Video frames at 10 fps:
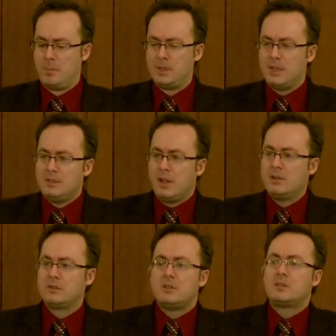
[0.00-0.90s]
But he
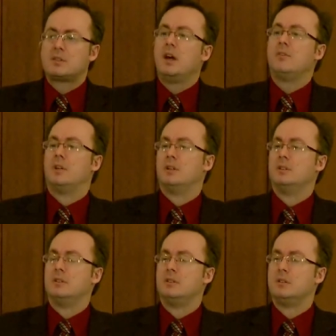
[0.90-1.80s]
does
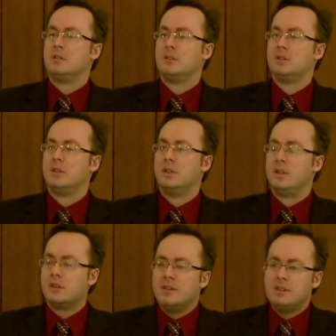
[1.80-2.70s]
discover
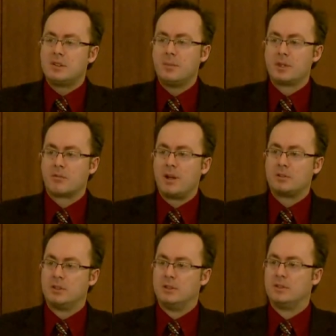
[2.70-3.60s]
there is something
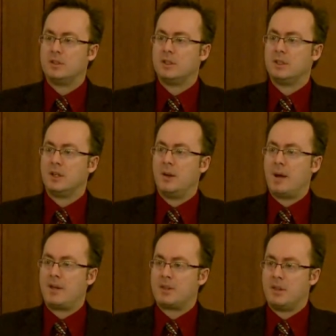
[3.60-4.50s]
wretched
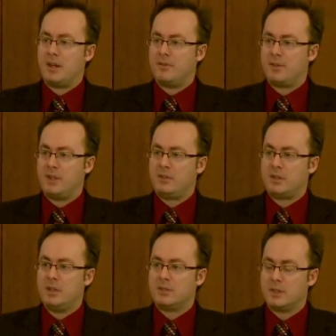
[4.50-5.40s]
about the life that he's
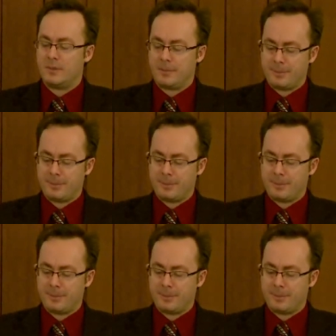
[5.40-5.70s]
living.